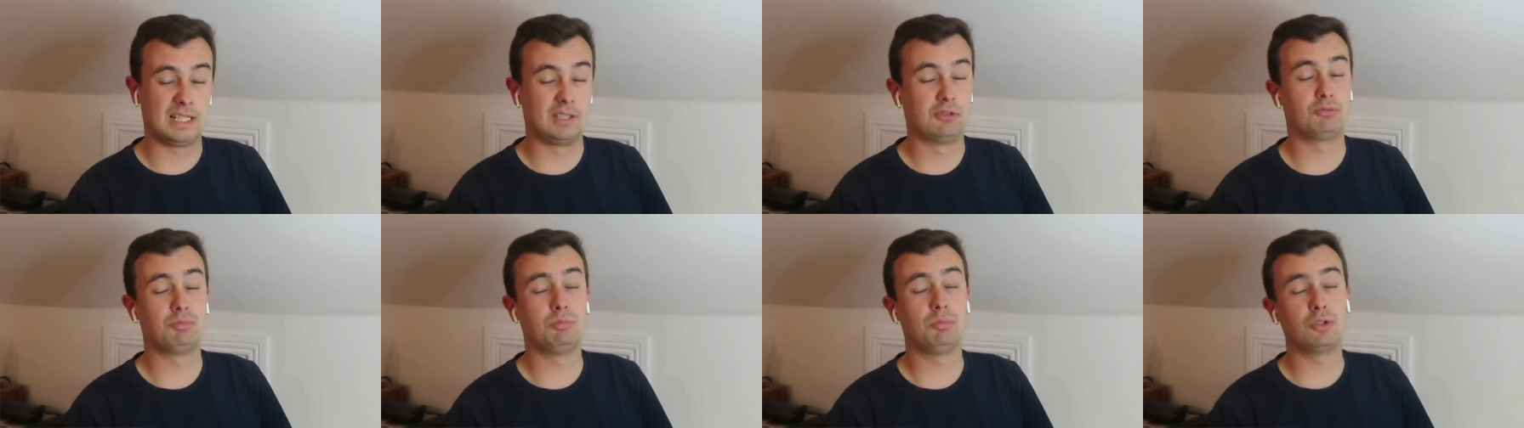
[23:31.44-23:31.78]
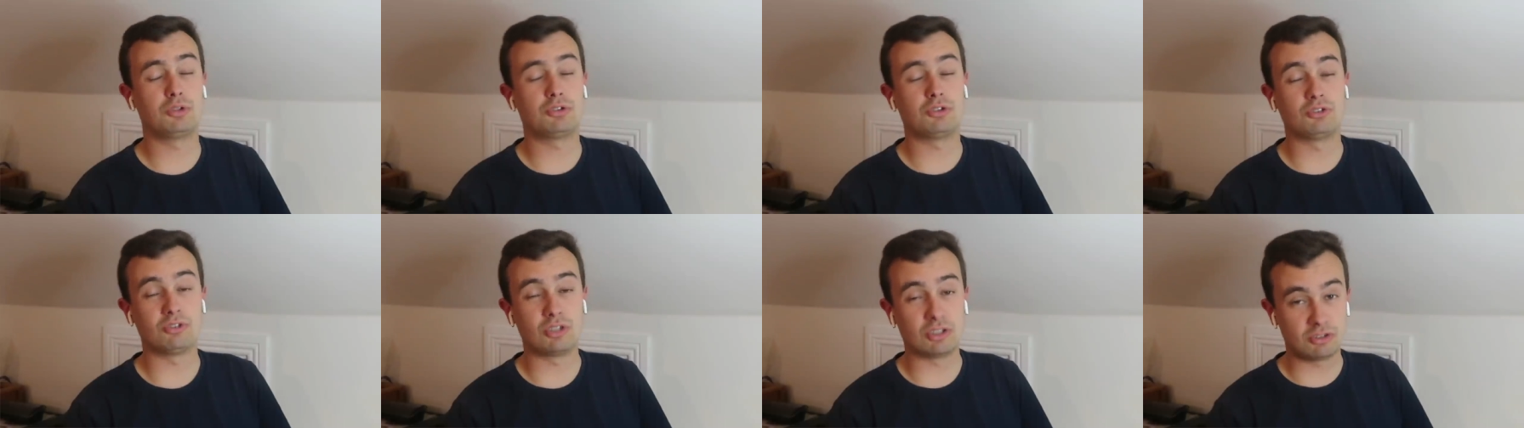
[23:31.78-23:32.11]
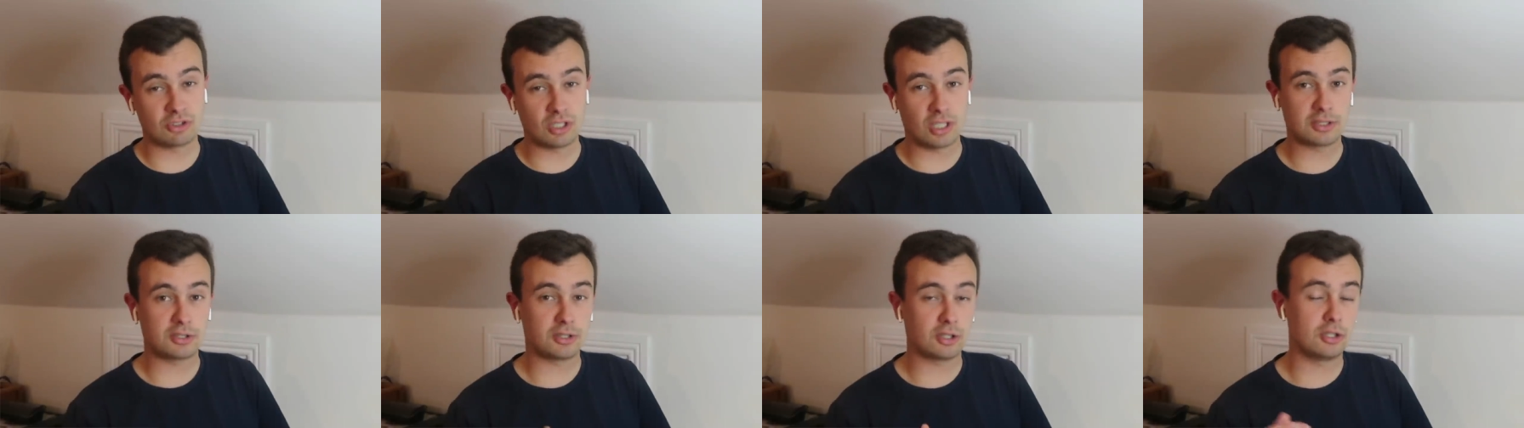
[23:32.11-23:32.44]
And as much as
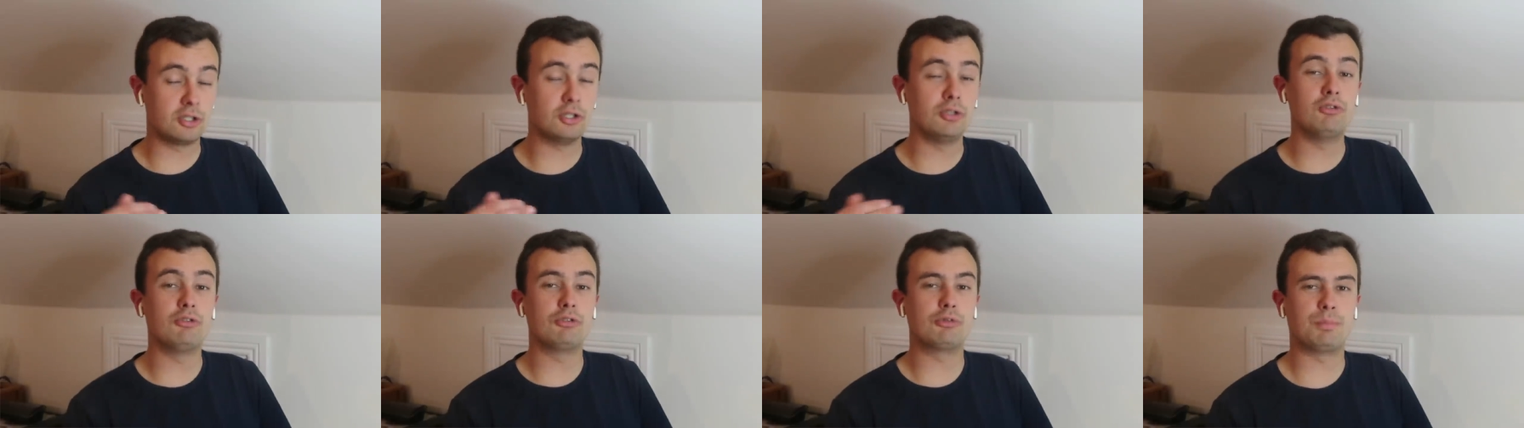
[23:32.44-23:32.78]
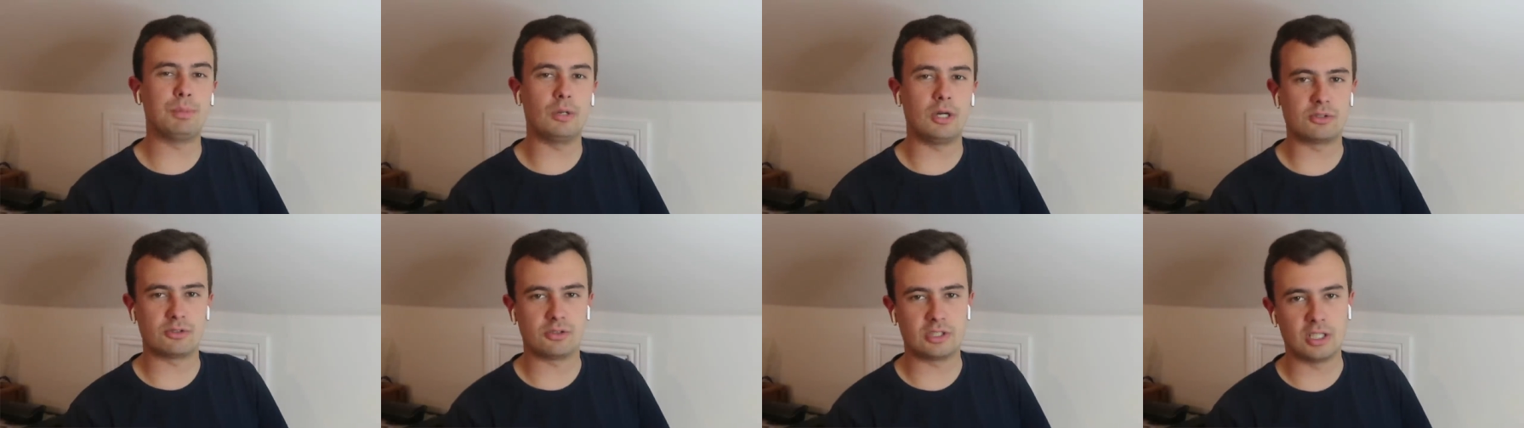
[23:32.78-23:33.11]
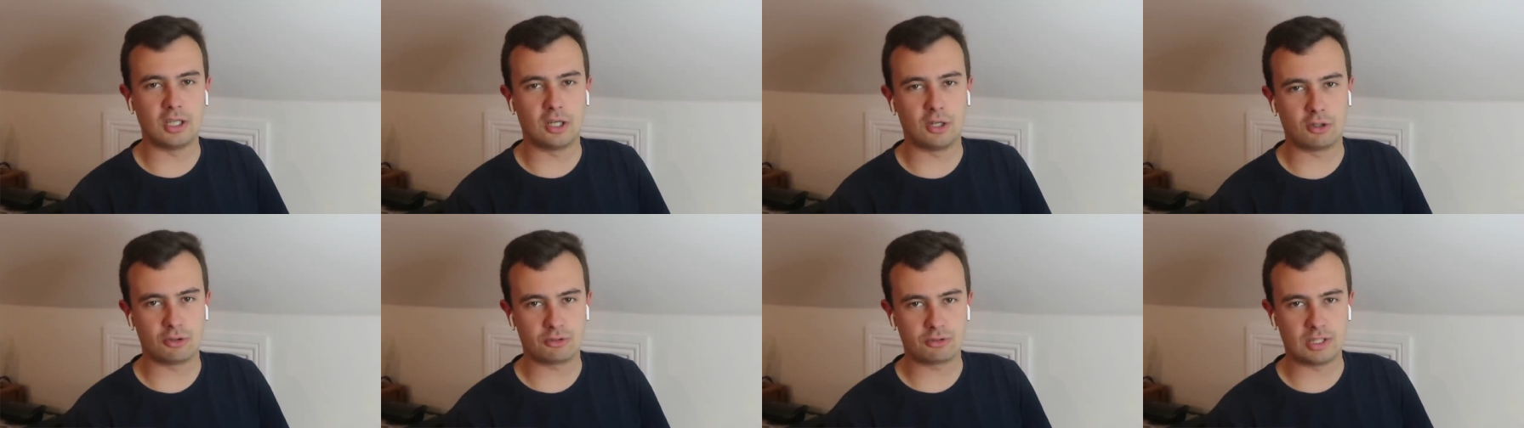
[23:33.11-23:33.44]
it's not the huge pot of
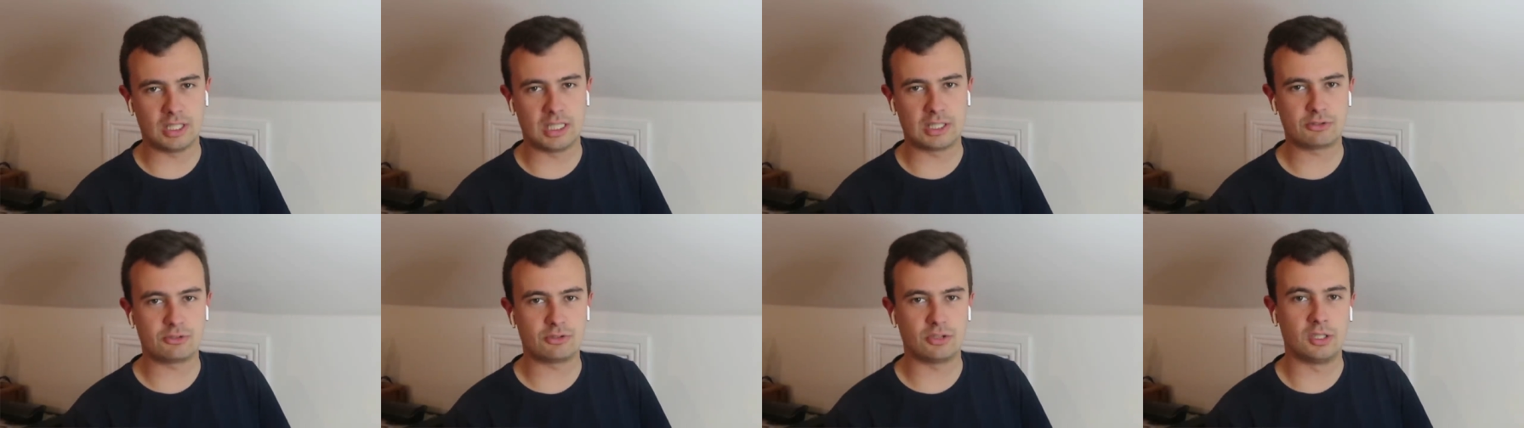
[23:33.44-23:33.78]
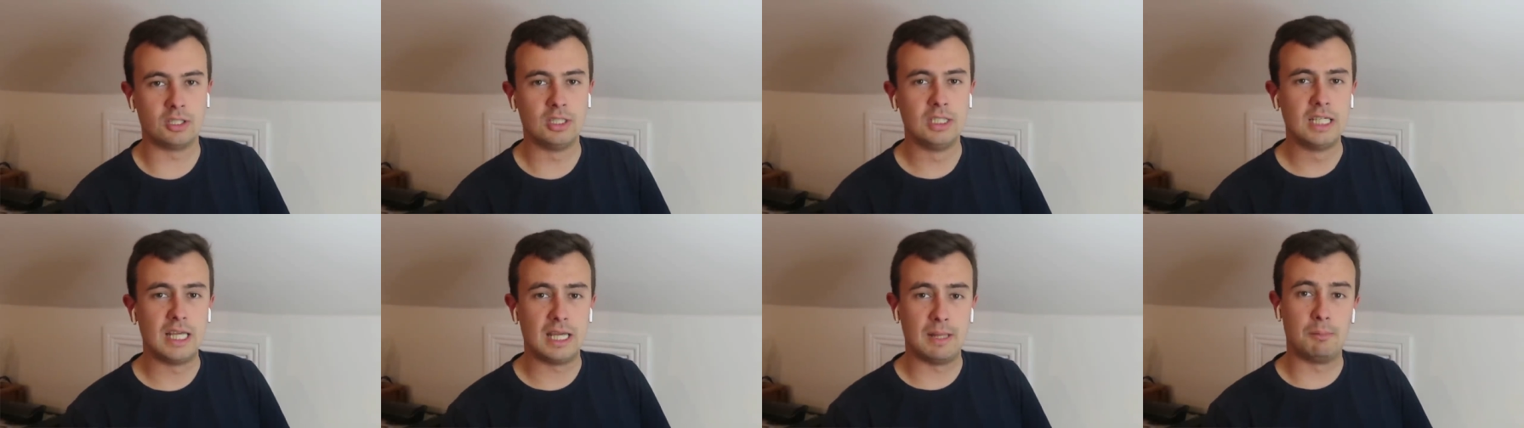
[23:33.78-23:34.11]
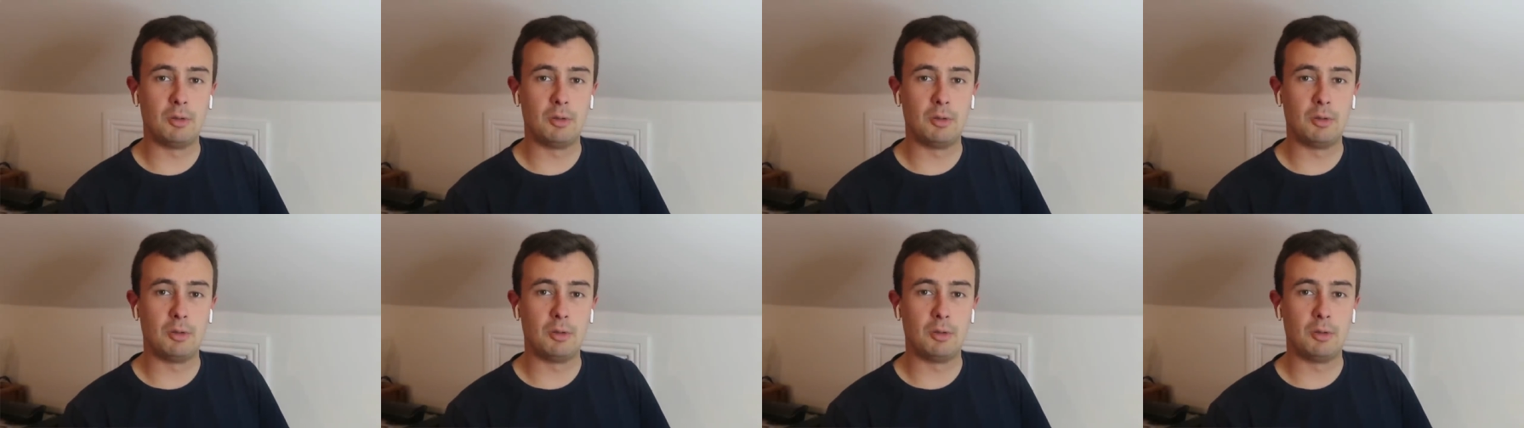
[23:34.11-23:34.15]
the Irish National,